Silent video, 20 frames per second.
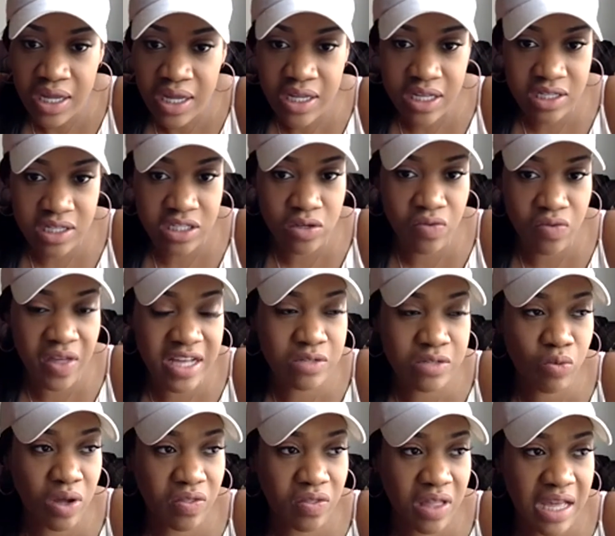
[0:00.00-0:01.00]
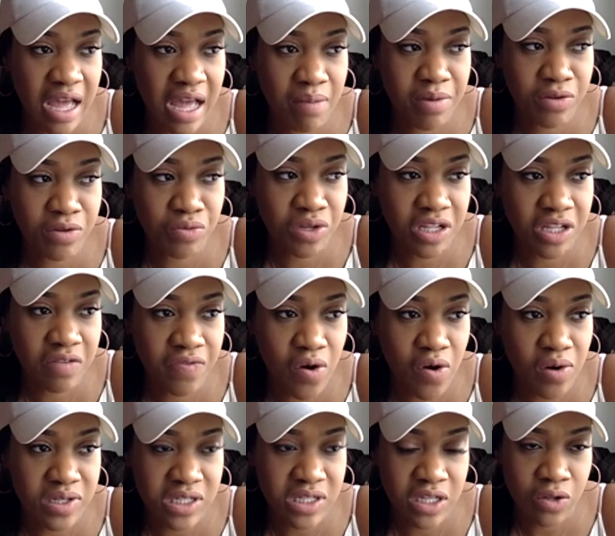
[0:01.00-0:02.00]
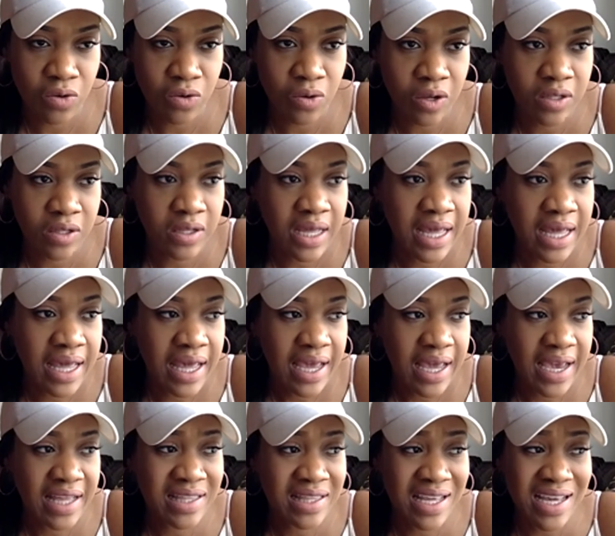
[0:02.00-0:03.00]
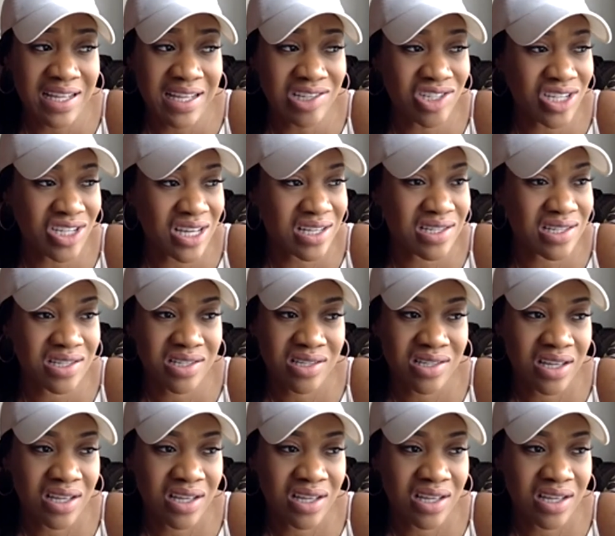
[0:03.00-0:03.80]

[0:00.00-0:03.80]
And so that's one thing I've been really focusing on. And then just